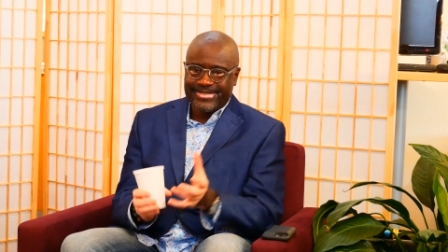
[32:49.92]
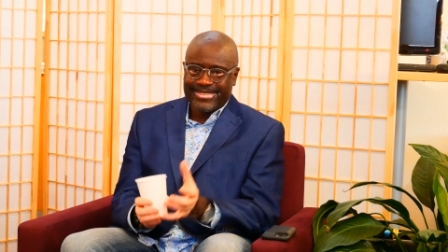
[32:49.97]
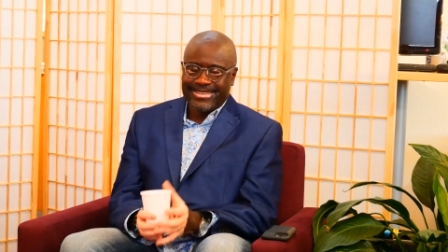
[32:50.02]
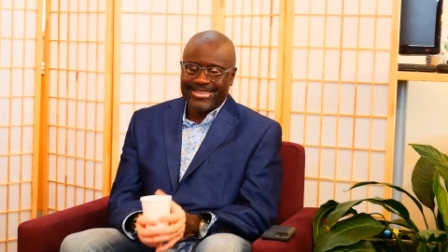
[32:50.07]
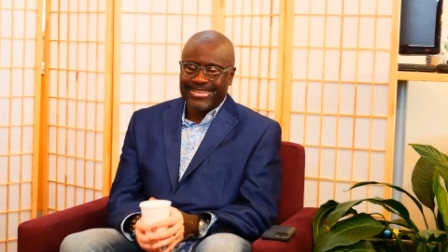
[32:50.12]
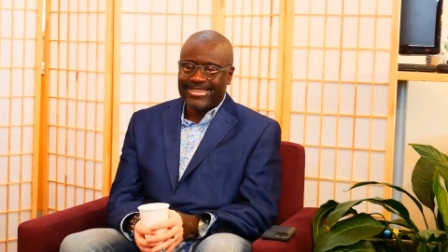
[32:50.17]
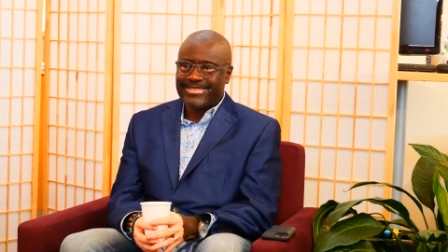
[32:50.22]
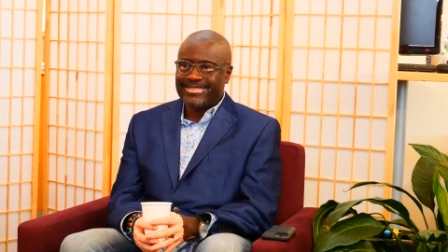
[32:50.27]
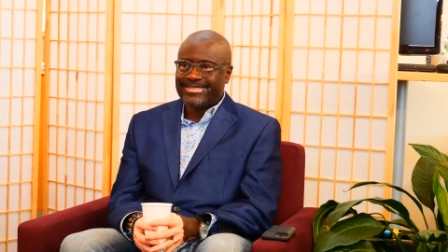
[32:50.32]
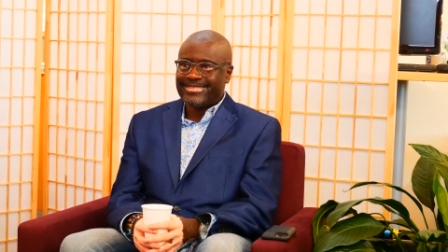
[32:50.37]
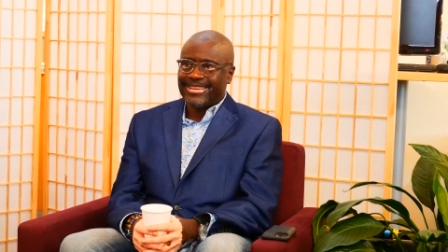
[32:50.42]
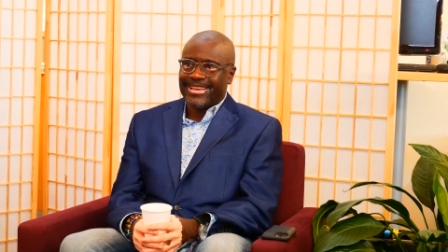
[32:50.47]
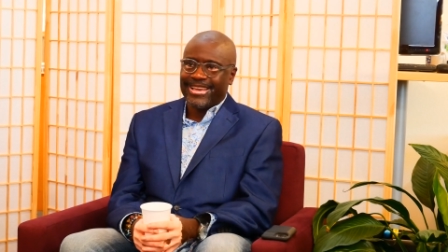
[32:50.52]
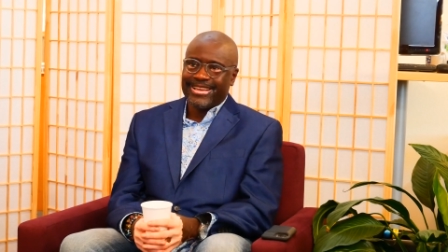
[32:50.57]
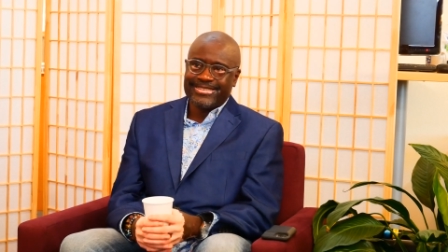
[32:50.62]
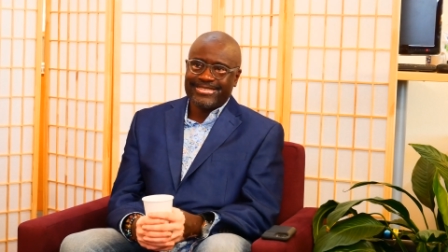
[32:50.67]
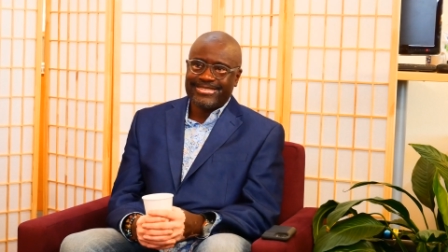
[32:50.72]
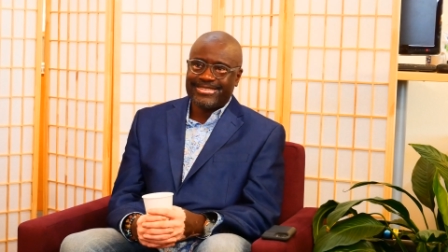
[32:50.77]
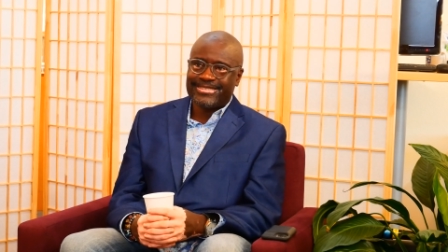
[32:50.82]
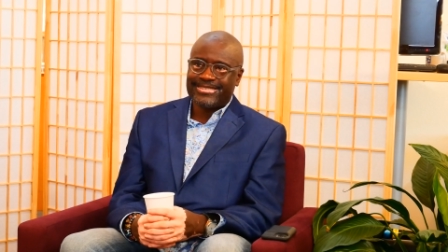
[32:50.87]
it, yeah,
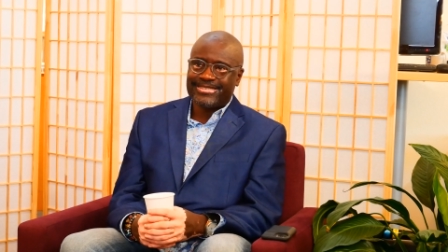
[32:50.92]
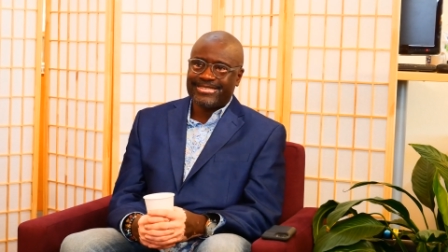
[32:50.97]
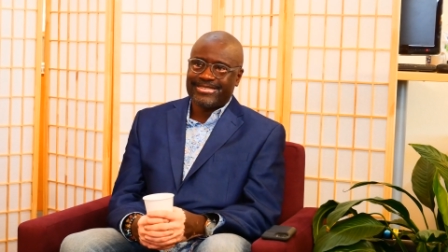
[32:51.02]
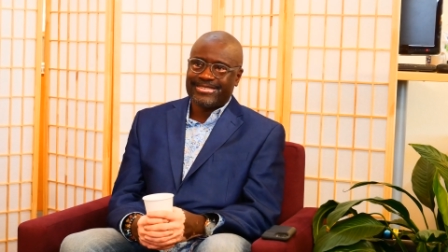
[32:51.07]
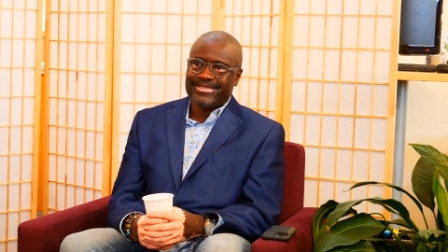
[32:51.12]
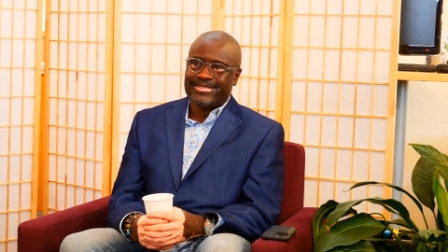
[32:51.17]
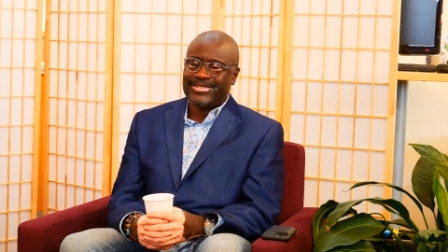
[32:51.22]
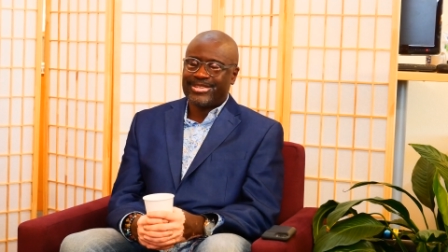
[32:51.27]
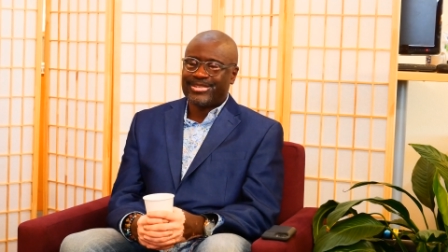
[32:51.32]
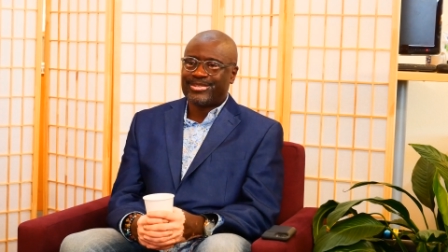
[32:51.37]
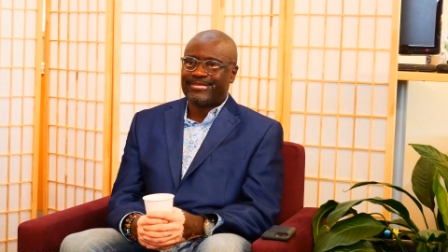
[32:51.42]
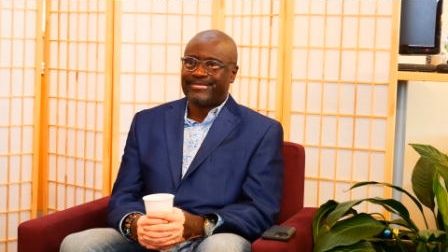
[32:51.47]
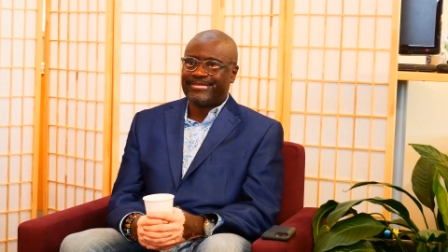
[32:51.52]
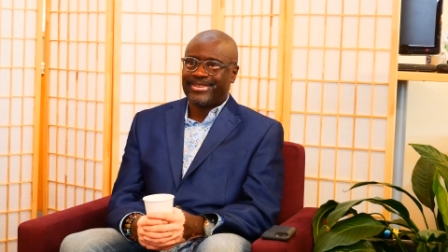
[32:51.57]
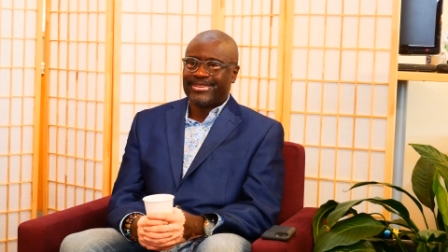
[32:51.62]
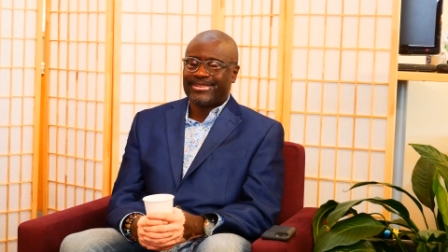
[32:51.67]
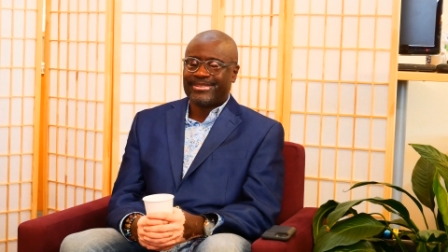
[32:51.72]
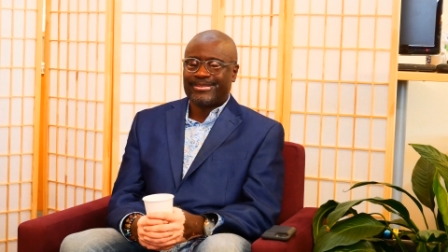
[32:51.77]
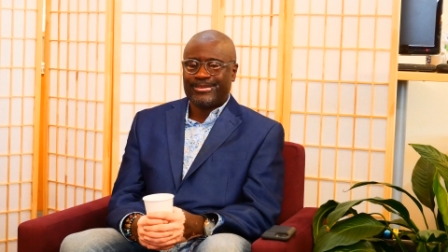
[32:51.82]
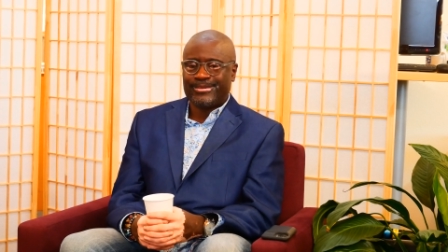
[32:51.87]
it's just it's just a
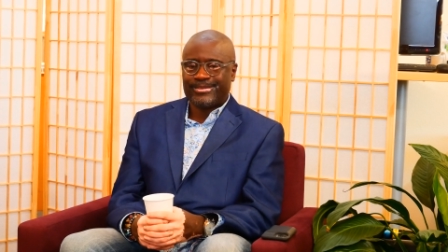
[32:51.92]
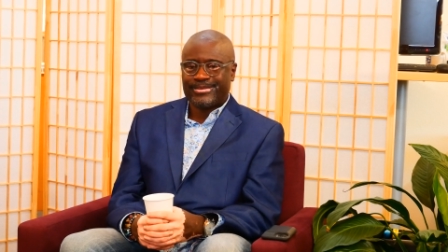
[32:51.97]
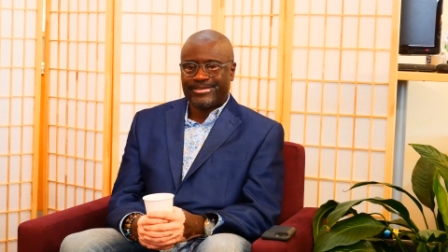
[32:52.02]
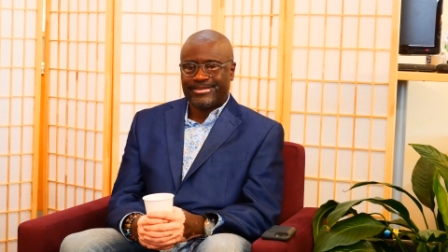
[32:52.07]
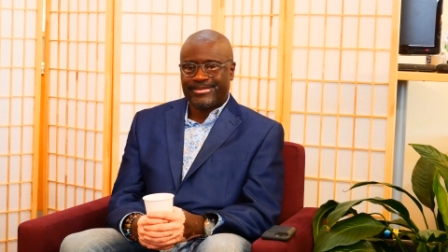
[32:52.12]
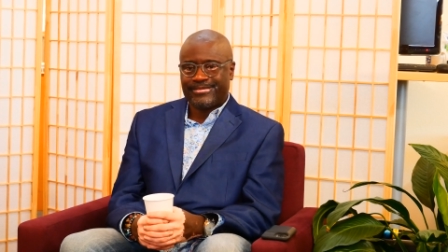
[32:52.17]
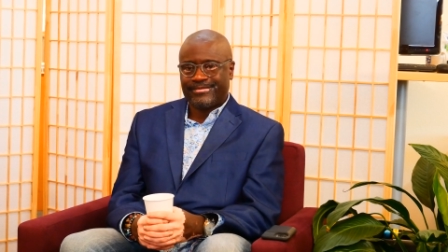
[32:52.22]
vehicle